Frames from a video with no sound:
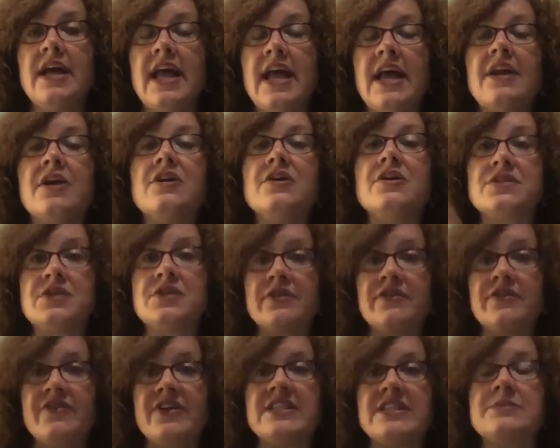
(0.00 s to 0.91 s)
also
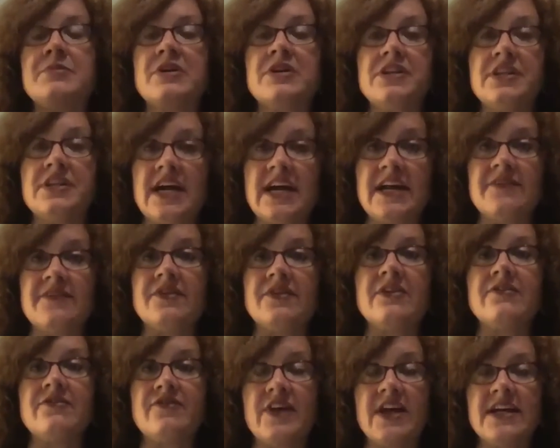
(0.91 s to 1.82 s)
the Facebook Live
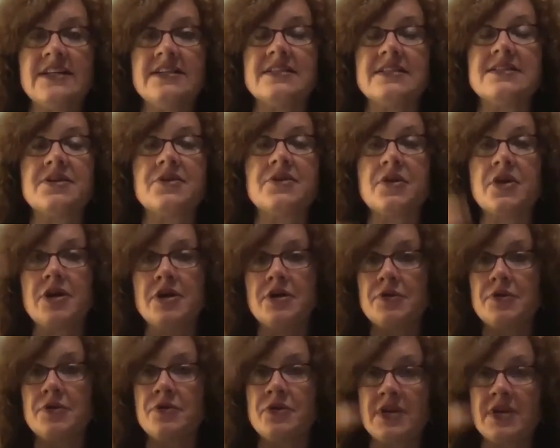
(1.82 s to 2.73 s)
events are
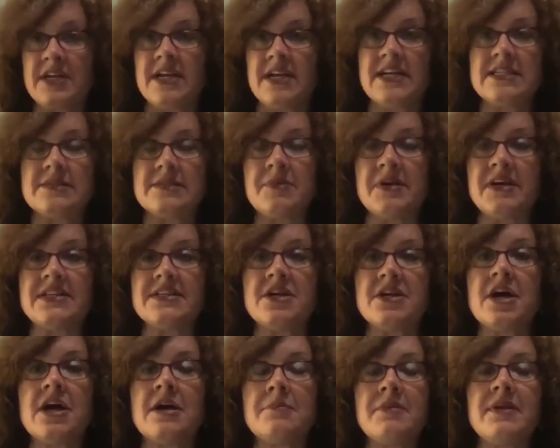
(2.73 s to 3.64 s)
all organized by
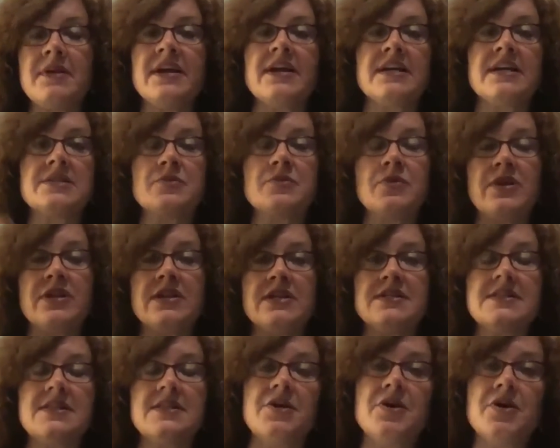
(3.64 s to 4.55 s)
topic, as well
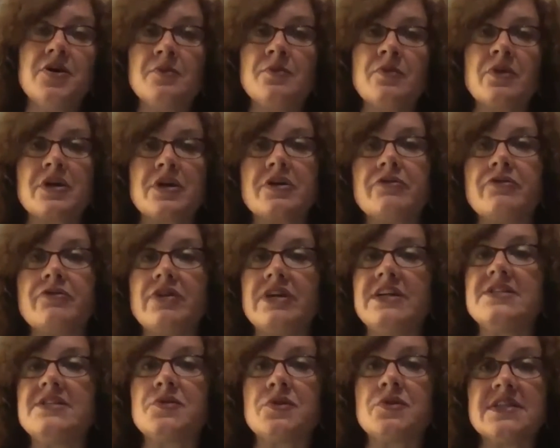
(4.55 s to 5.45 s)
as the homework and
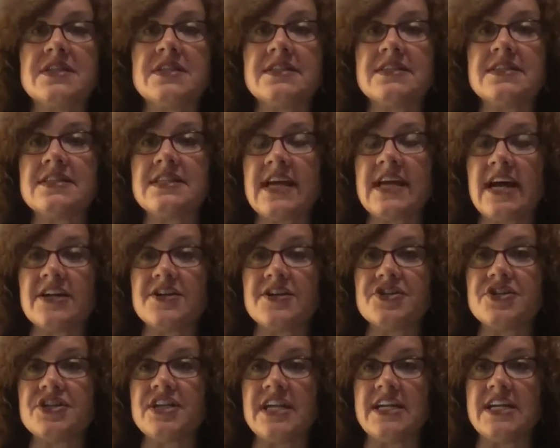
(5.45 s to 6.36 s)
resources
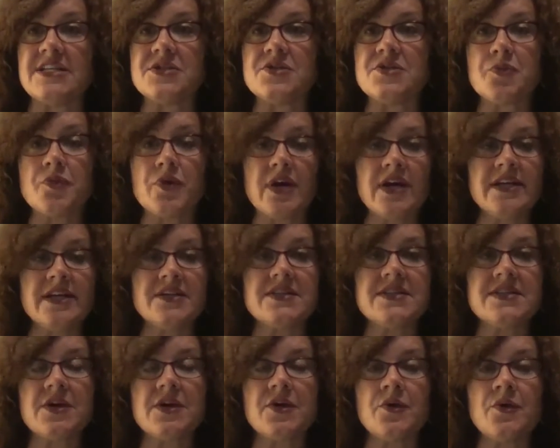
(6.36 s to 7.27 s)
attached to each one.
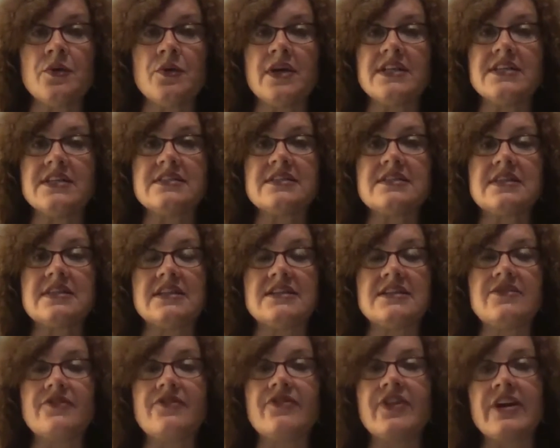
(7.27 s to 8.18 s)
So
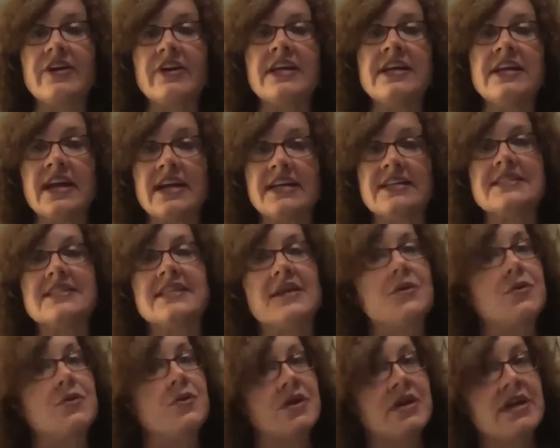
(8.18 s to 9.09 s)
it's very
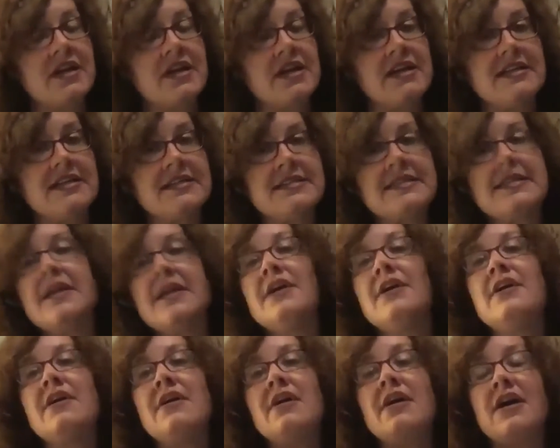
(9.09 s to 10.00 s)
nicely organized
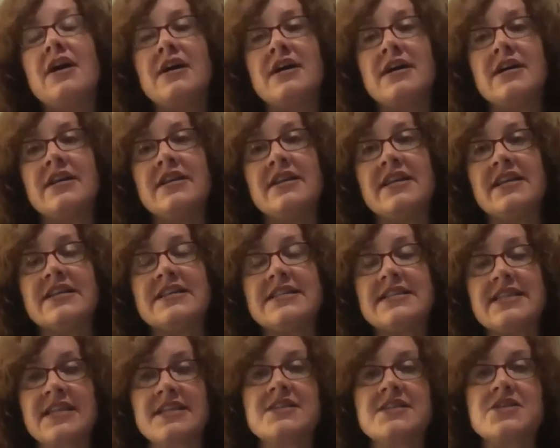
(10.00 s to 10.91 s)
on the
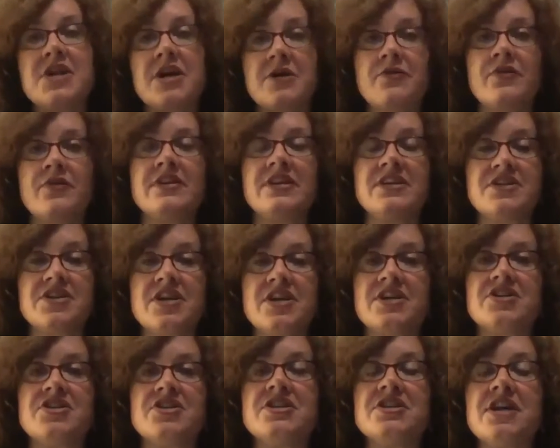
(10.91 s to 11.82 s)

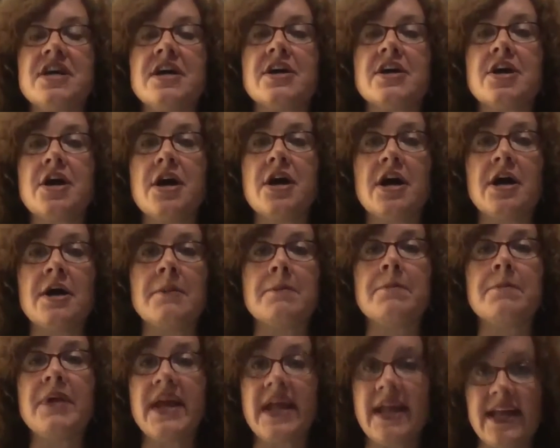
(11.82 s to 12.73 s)

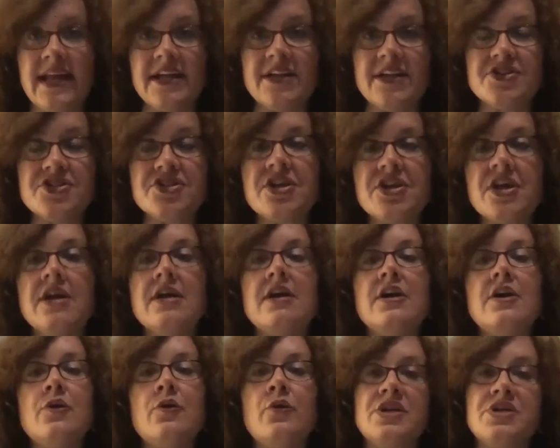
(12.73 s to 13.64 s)
sextalkwithnatasha.com page,
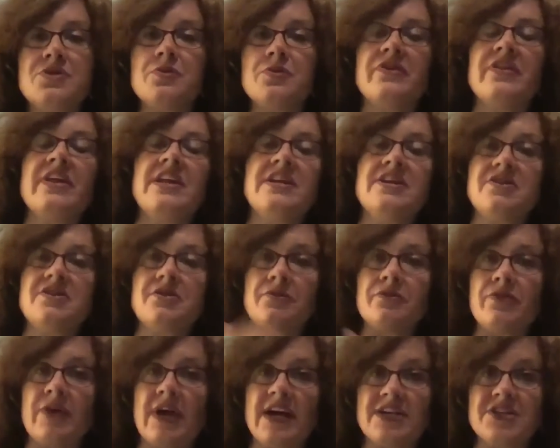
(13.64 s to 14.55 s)
which will then
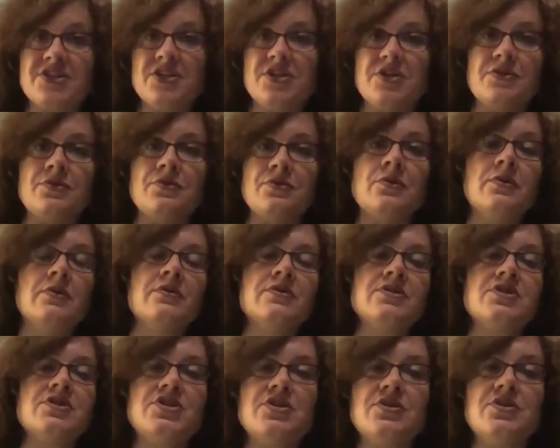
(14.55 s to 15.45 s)
direct you
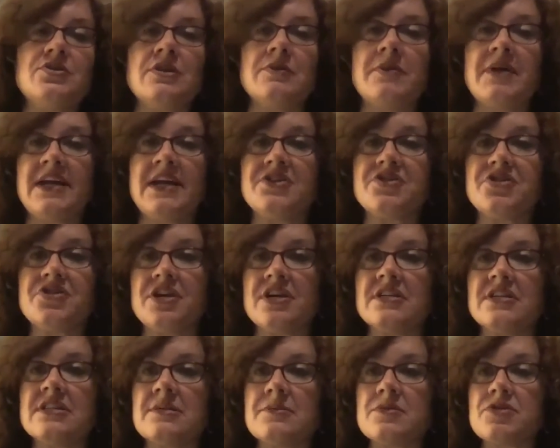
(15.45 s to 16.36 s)
to the
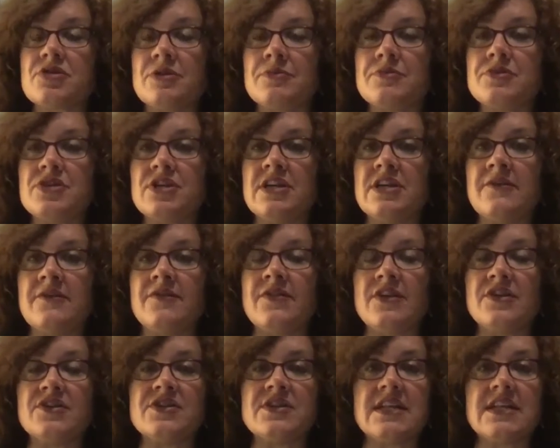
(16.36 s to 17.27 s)
Patreon subscription if
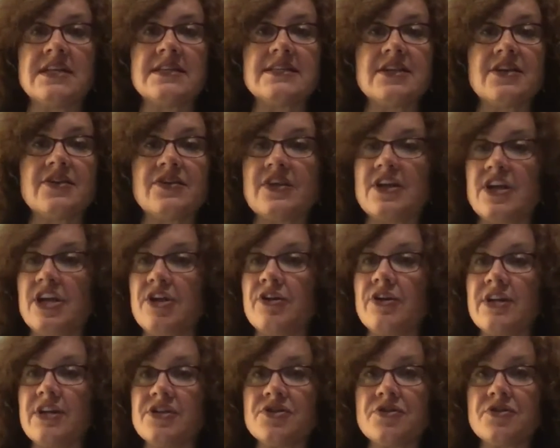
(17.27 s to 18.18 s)
there's things there that
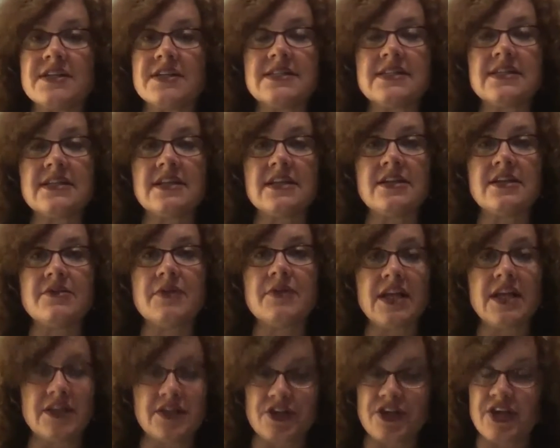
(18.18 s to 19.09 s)
you're interested
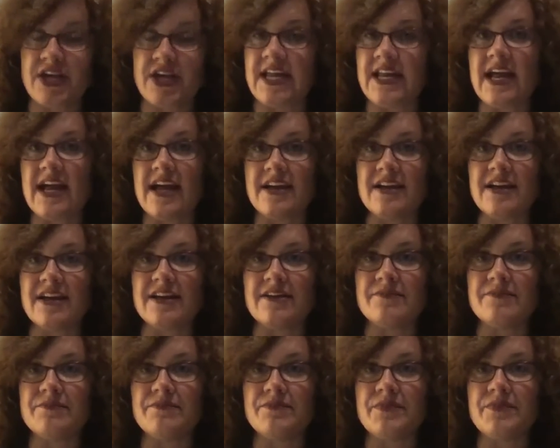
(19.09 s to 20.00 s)
in looking at
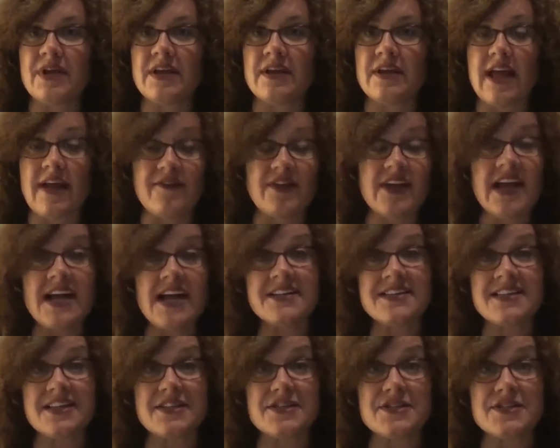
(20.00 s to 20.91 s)
and having
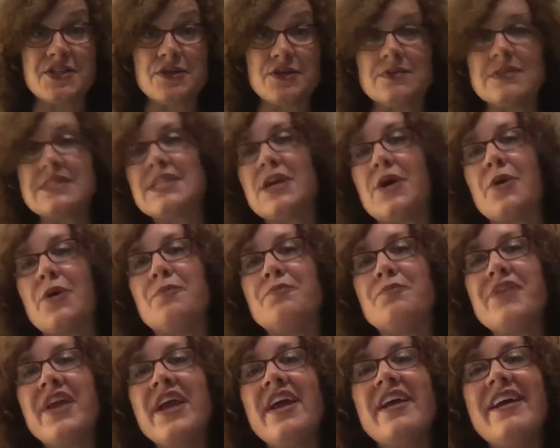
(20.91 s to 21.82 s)
access to. So
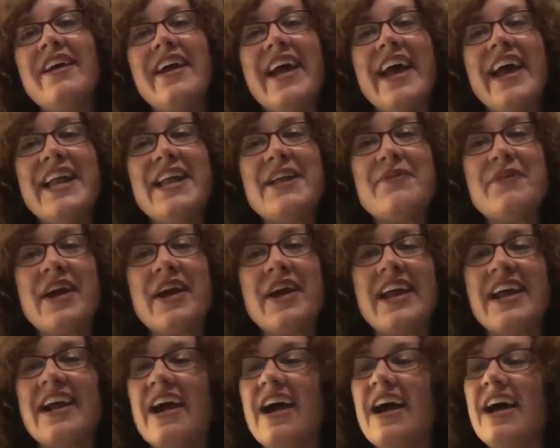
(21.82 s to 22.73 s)

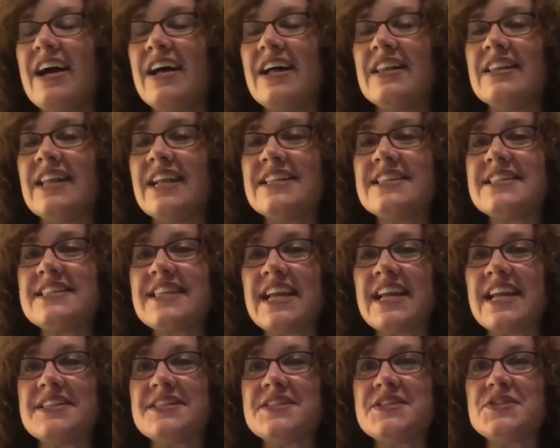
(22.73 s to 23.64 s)
anyway, let's
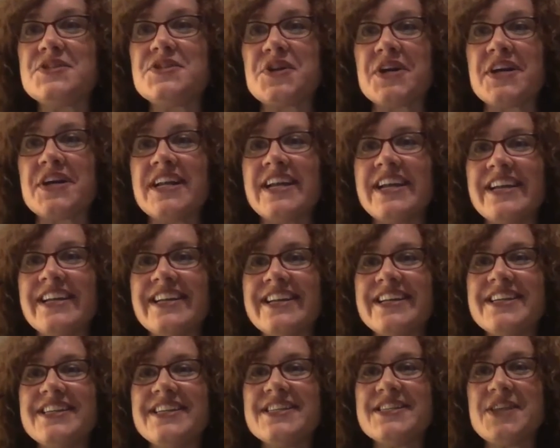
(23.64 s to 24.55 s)
get
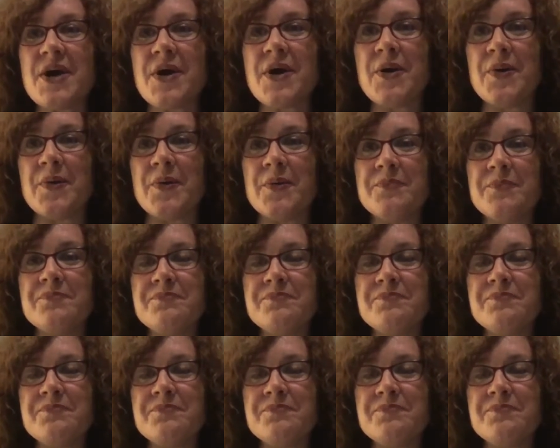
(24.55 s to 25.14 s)
started. So